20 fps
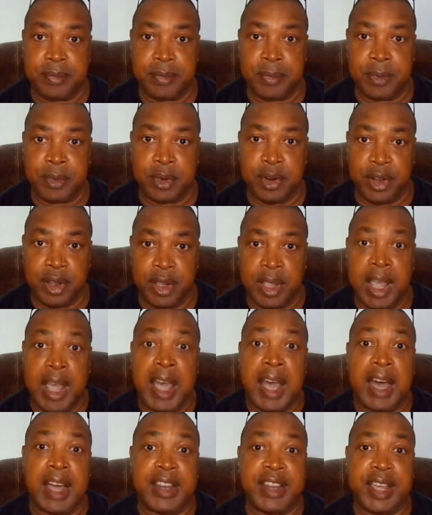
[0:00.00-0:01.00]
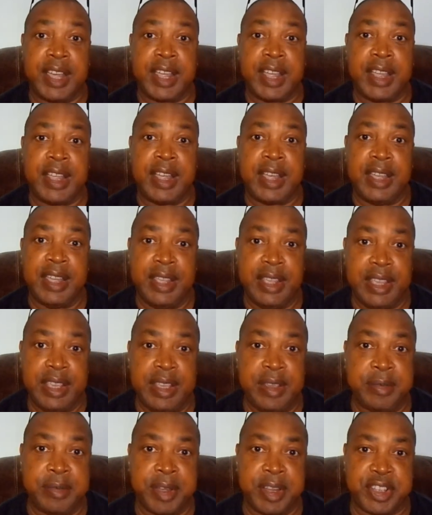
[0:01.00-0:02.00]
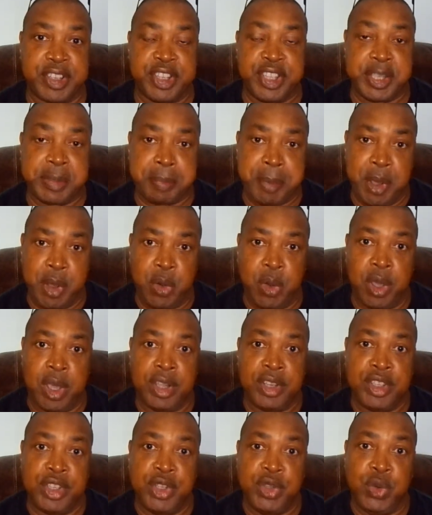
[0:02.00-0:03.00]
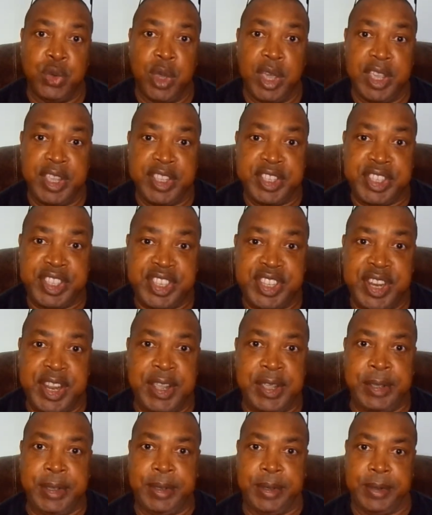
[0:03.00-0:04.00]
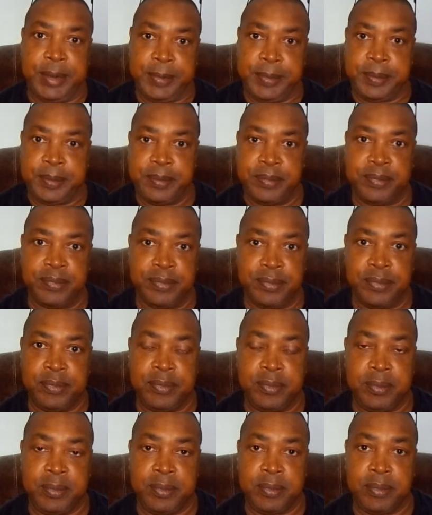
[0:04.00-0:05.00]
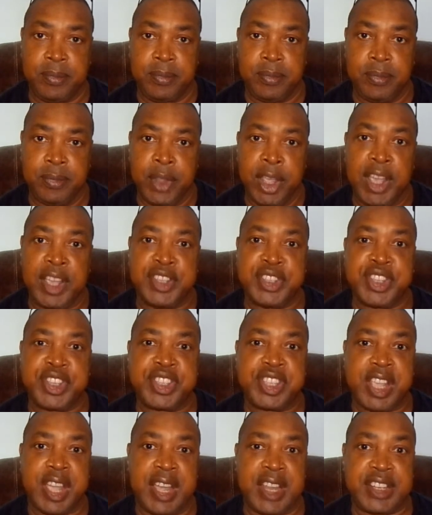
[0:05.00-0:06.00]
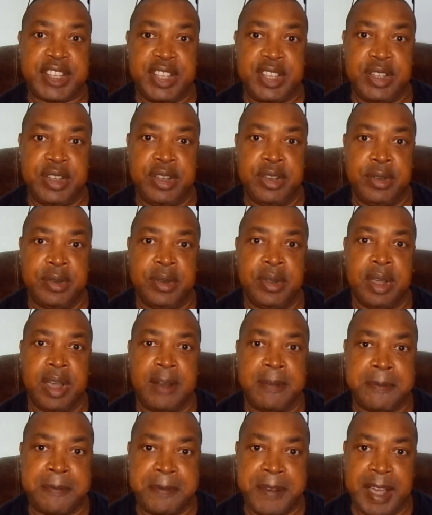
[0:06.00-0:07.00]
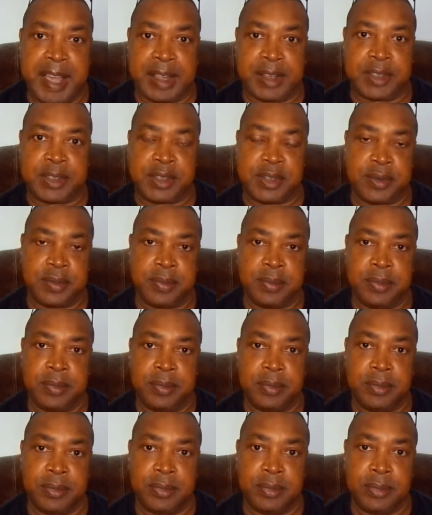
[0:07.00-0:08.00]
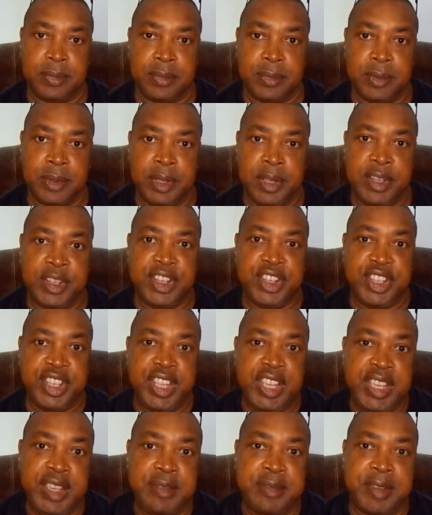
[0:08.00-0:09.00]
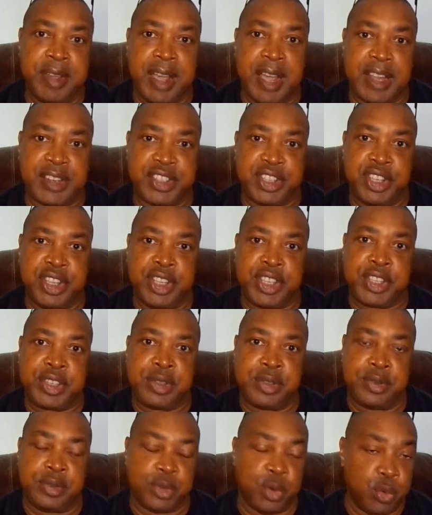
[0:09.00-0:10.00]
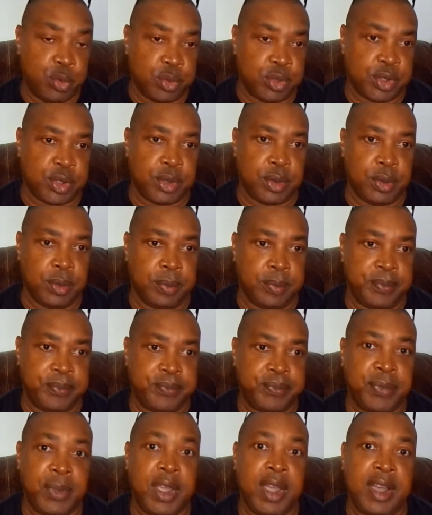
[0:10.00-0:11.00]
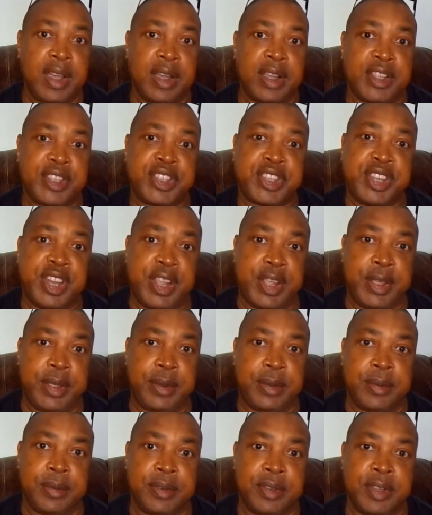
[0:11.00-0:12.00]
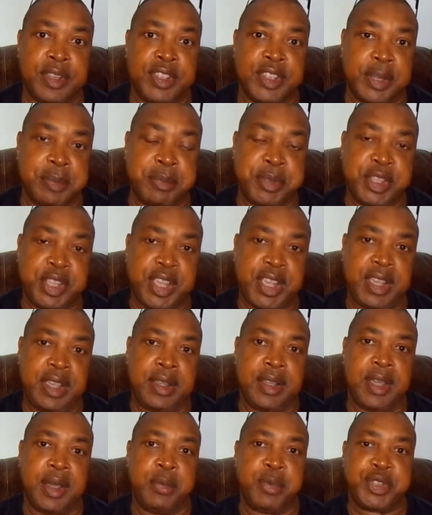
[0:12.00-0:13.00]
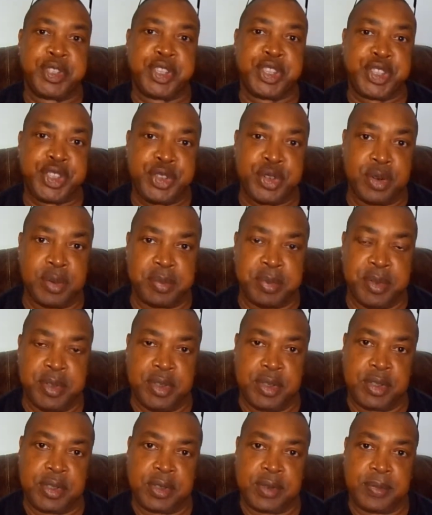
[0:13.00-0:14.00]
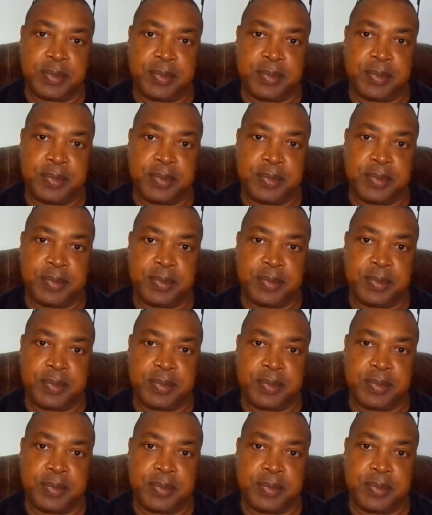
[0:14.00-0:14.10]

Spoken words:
right? And that Eve actually spoke to a snake. Is this actually a fact? Did Eve actually talk to a snake? Some say it was a serpent.